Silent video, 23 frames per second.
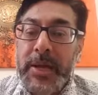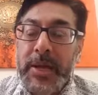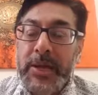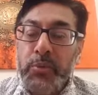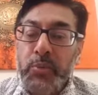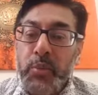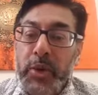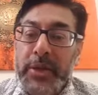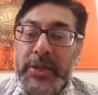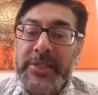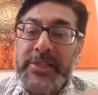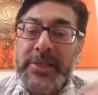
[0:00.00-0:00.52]

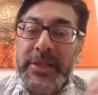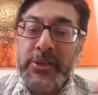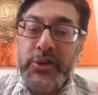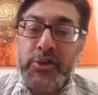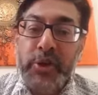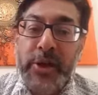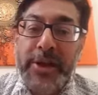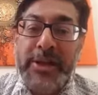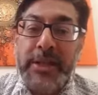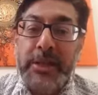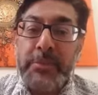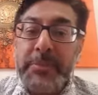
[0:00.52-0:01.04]
And what does that
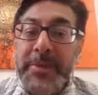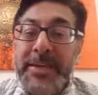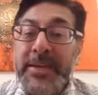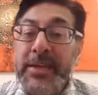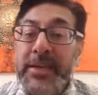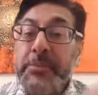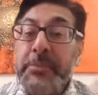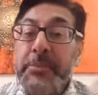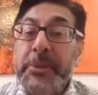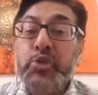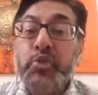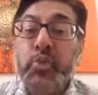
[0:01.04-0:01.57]
training mean?
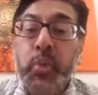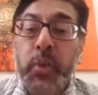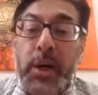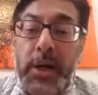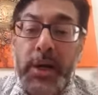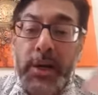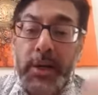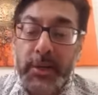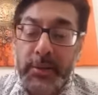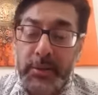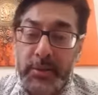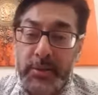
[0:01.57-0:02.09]
It means
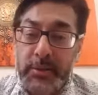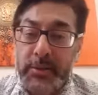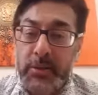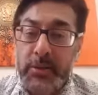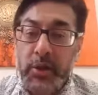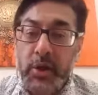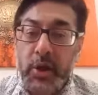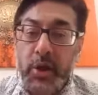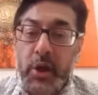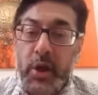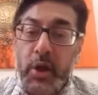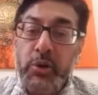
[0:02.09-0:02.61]
work.
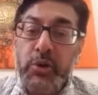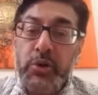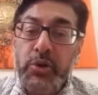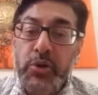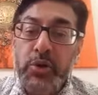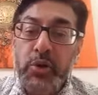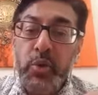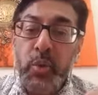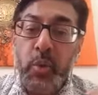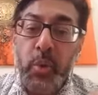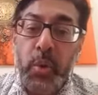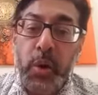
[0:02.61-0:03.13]
Go
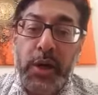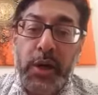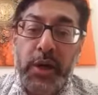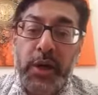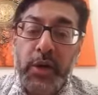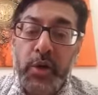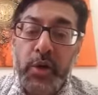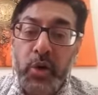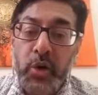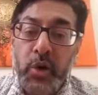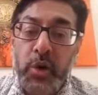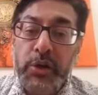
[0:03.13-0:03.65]
to
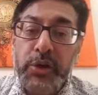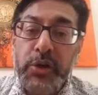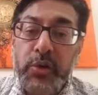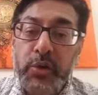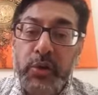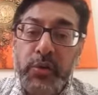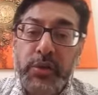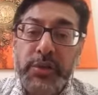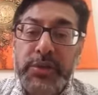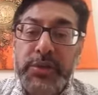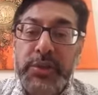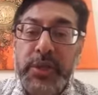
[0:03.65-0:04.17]
work on
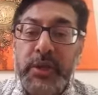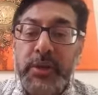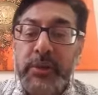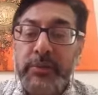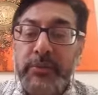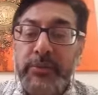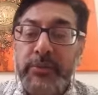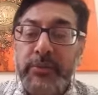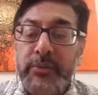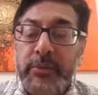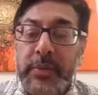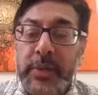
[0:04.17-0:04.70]

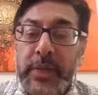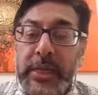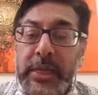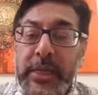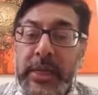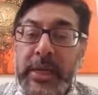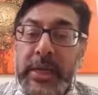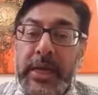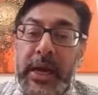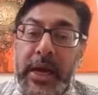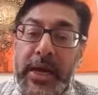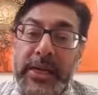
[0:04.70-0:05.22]
yourself
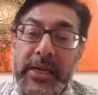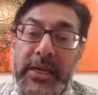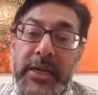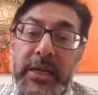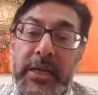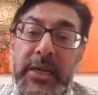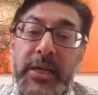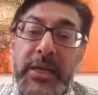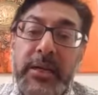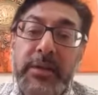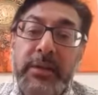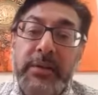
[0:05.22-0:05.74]

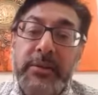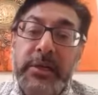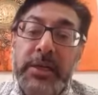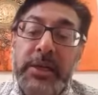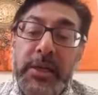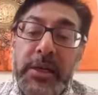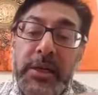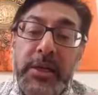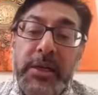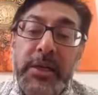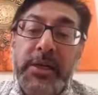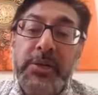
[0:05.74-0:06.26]
and learn,
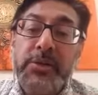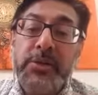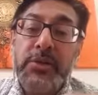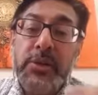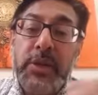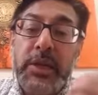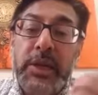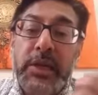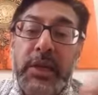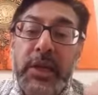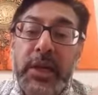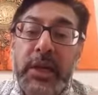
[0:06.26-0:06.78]
learn to
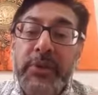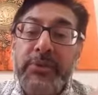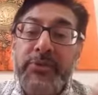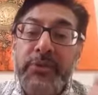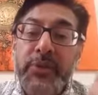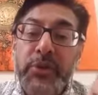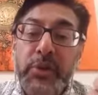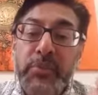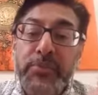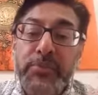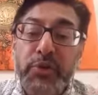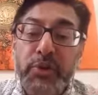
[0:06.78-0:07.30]

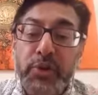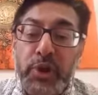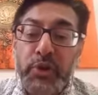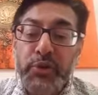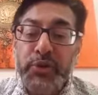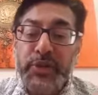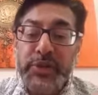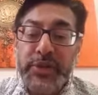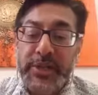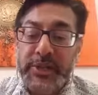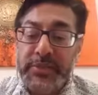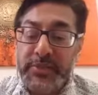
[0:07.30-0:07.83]
love the
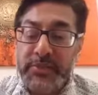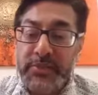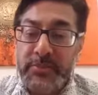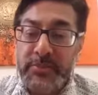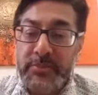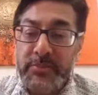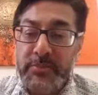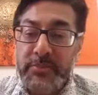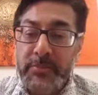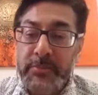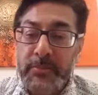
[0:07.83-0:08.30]
process